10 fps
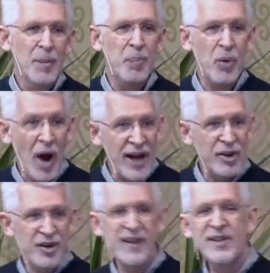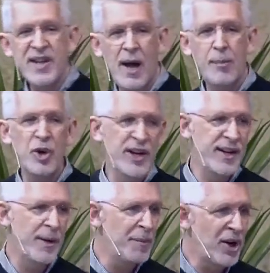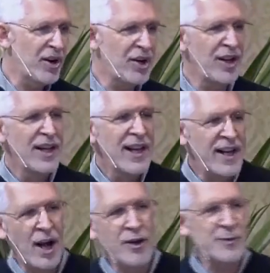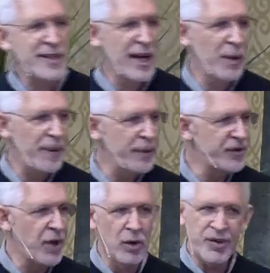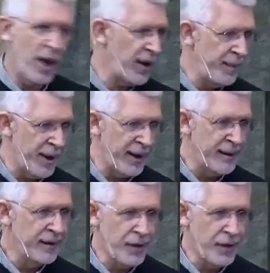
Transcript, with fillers: Prior to this time, when he did a miracle, he'd always be telling people, Don't tell anybody.